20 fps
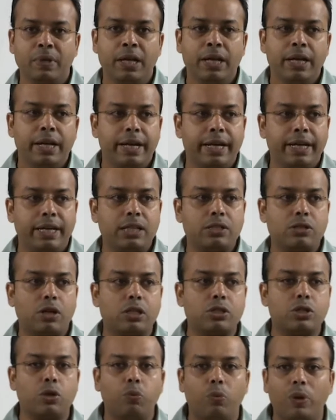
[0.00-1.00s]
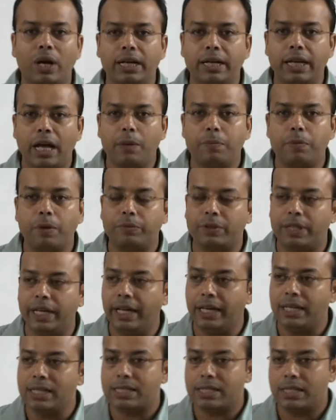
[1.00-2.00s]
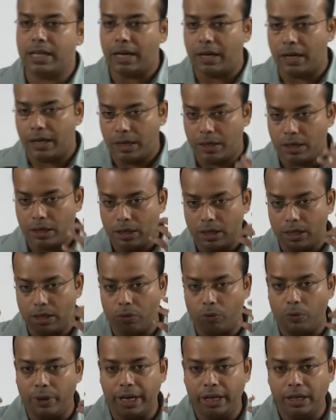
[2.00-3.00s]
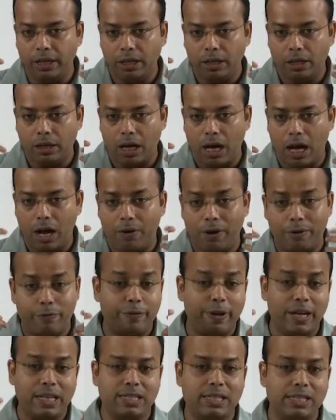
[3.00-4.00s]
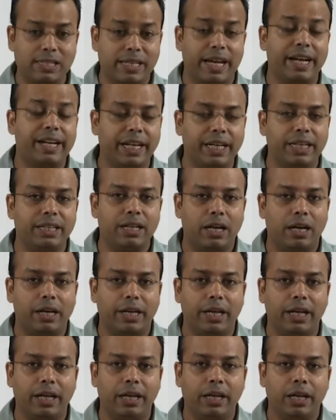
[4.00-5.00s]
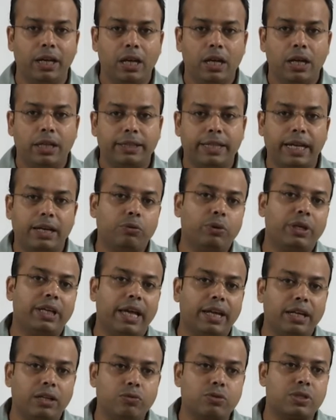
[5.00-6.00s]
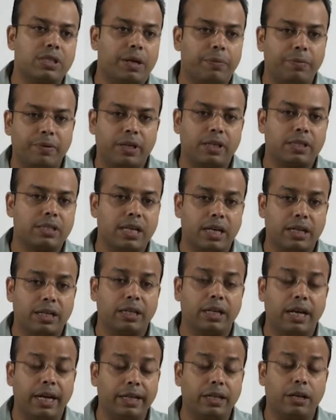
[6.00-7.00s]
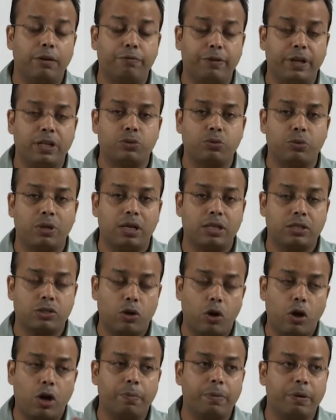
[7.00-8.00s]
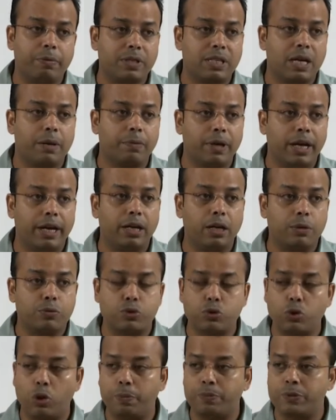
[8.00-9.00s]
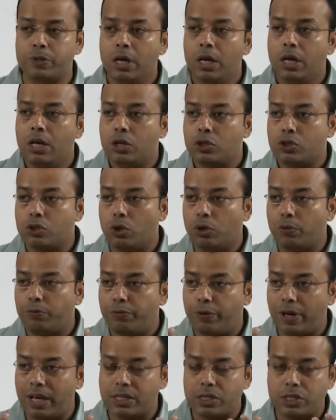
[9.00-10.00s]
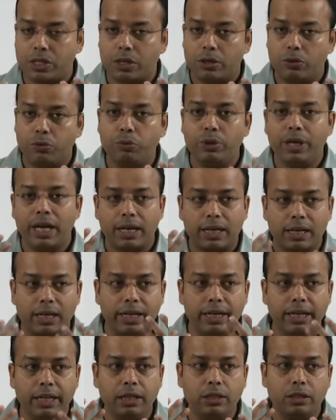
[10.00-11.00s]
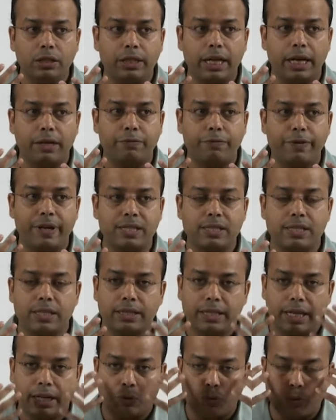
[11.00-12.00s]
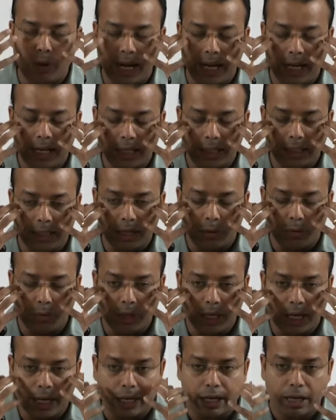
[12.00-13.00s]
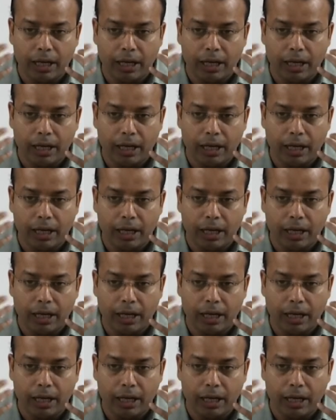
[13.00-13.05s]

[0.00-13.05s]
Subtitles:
It is also one type of things that when our face is getting dirty, then we can use some certain kind of face wash or maybe some kind of soaps. So, first we are cleaning that face, then while we are